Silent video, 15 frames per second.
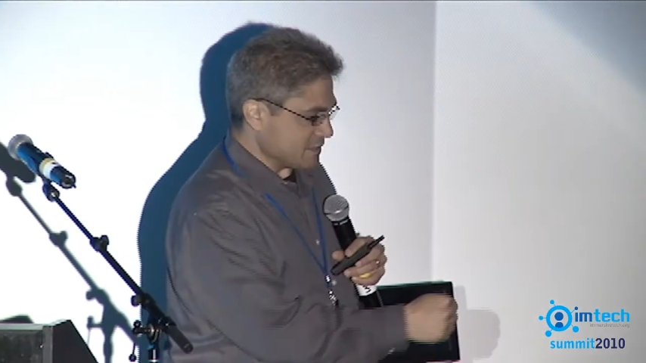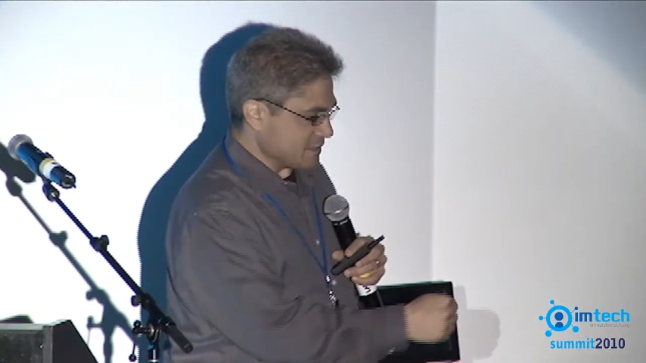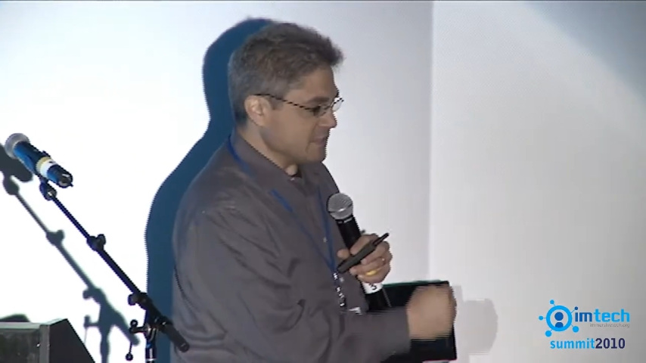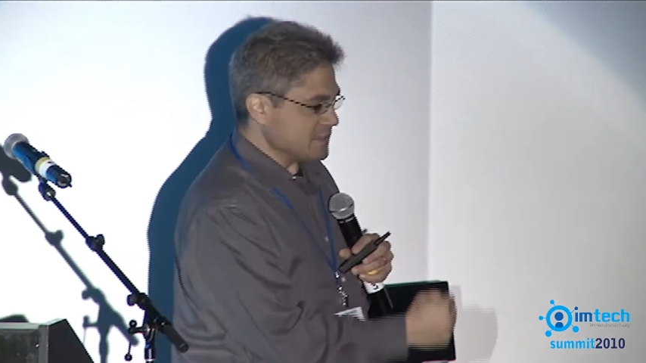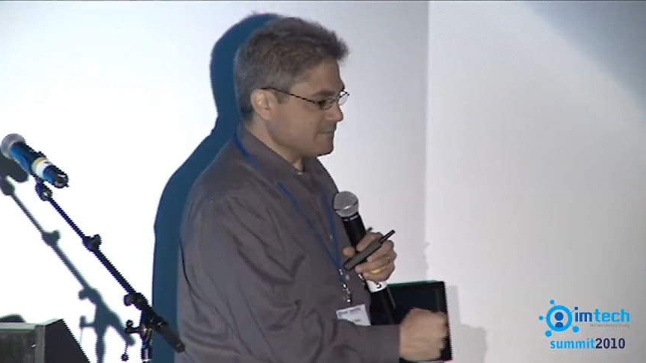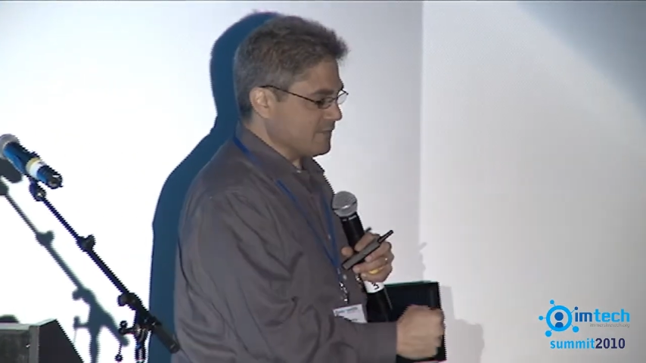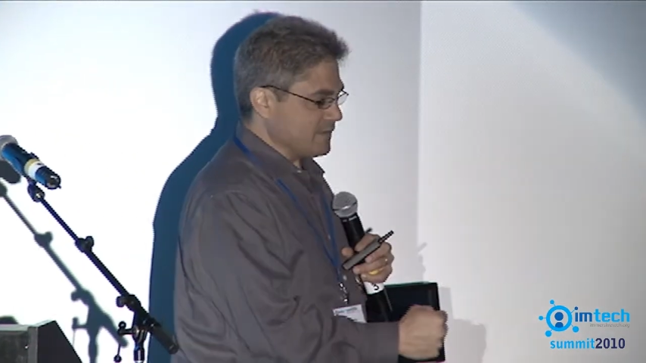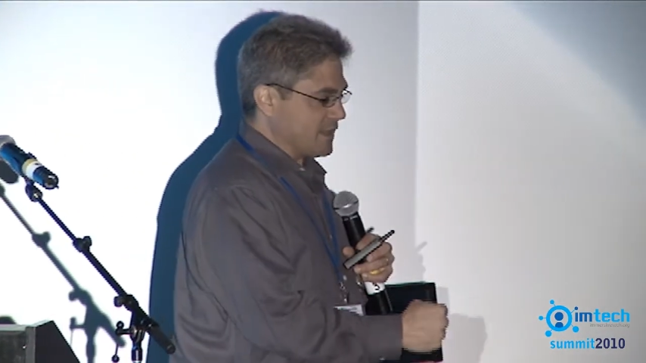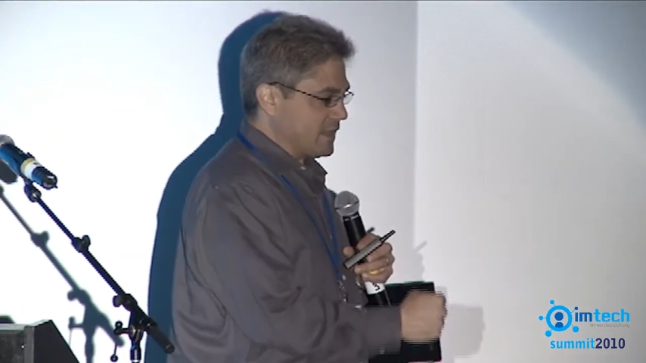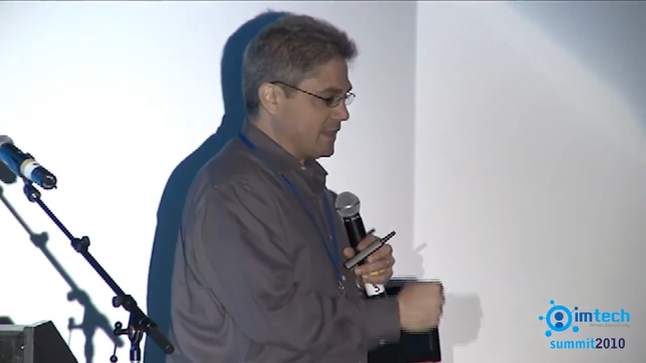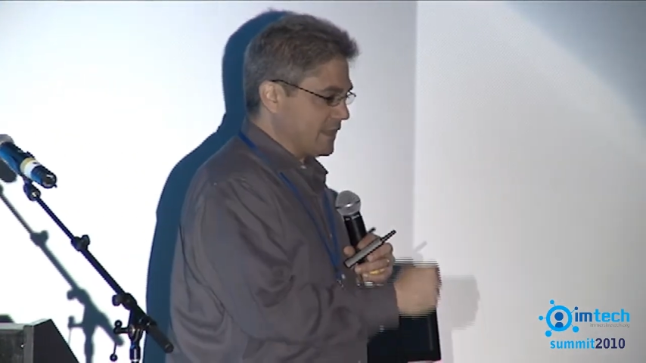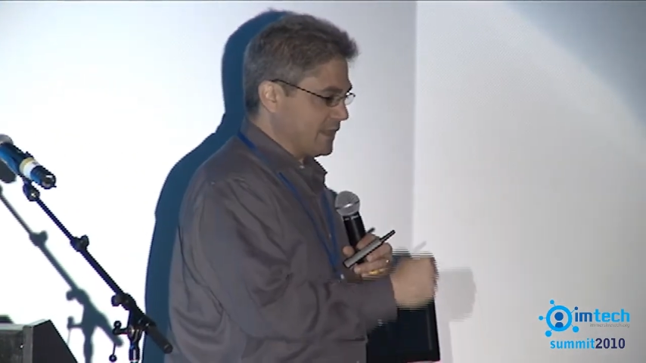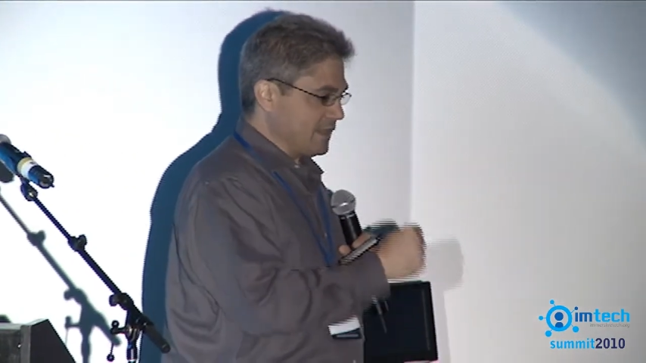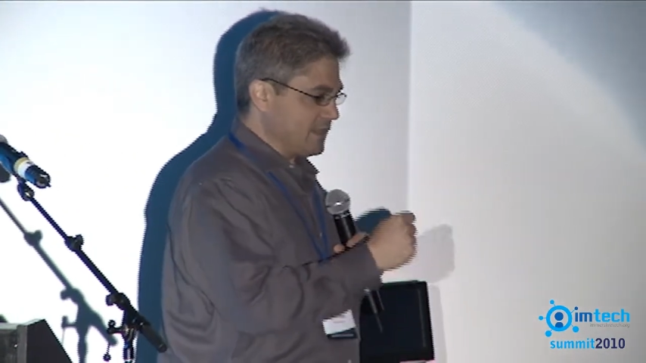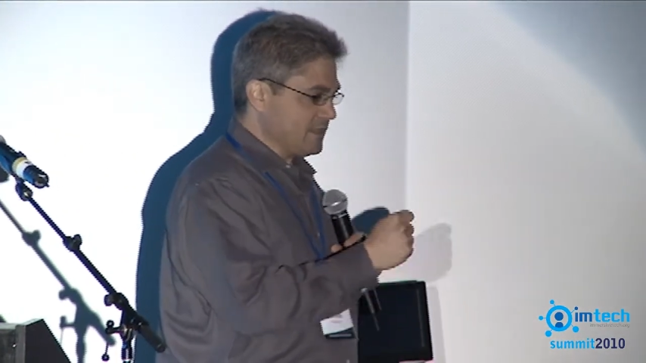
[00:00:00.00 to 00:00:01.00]
He's
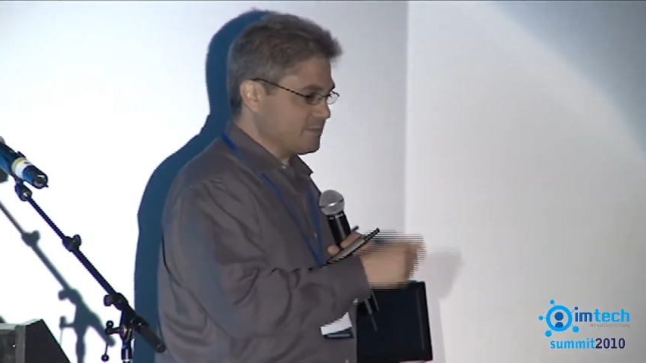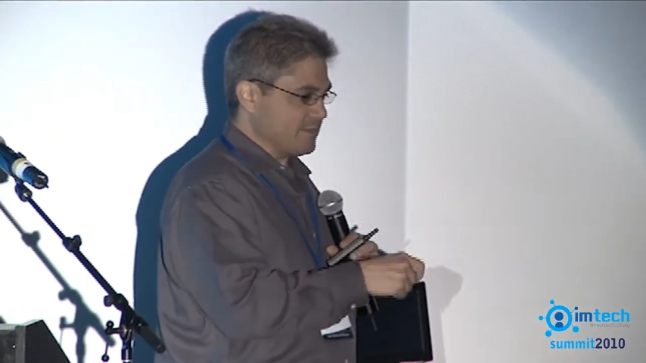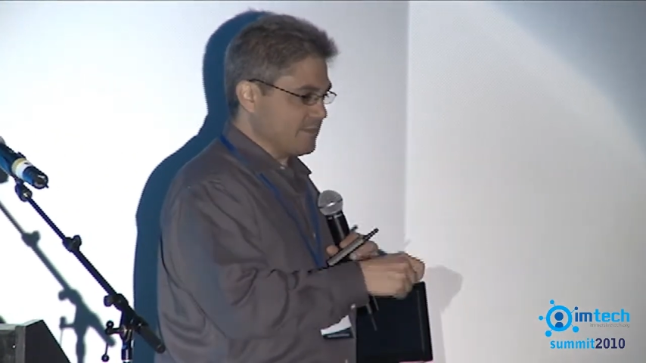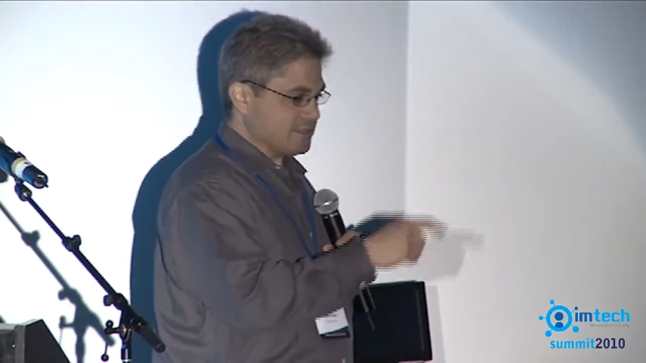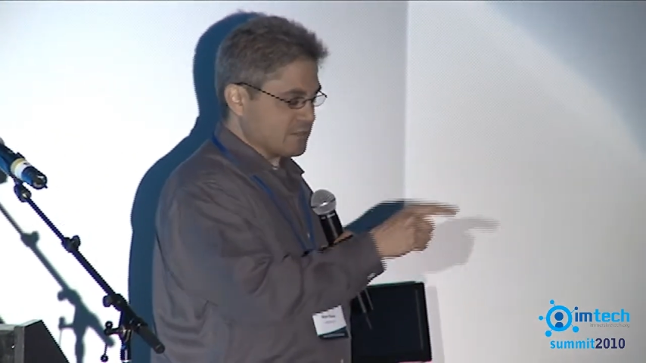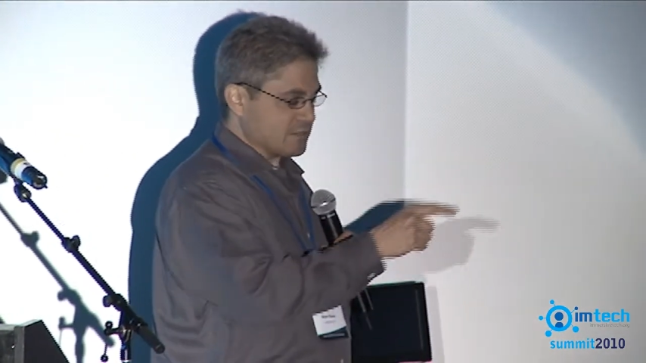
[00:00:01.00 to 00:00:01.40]
flying. He's about to